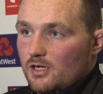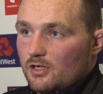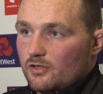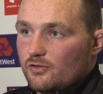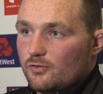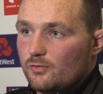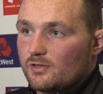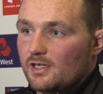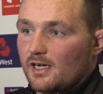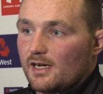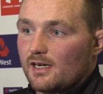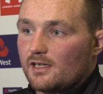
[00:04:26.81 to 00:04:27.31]

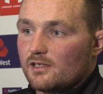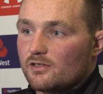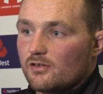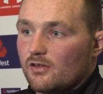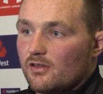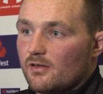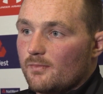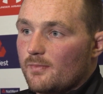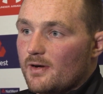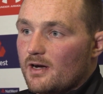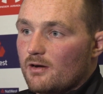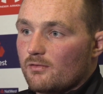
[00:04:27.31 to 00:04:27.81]
two titles
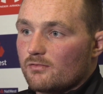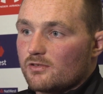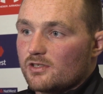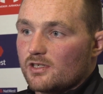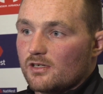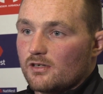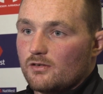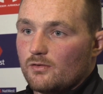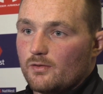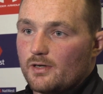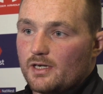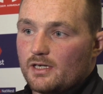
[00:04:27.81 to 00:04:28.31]
on the bounce
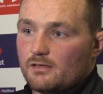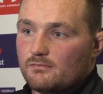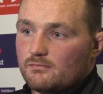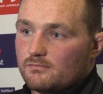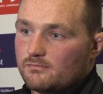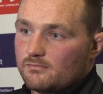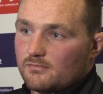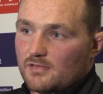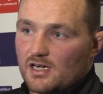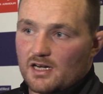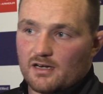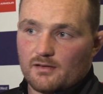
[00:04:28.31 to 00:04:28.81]
and go in
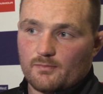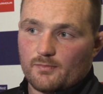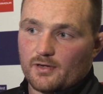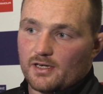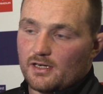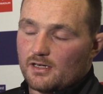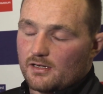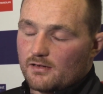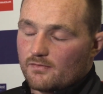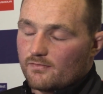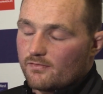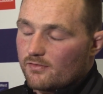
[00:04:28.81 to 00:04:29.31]

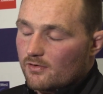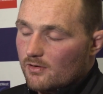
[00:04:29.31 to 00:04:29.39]
unbeaten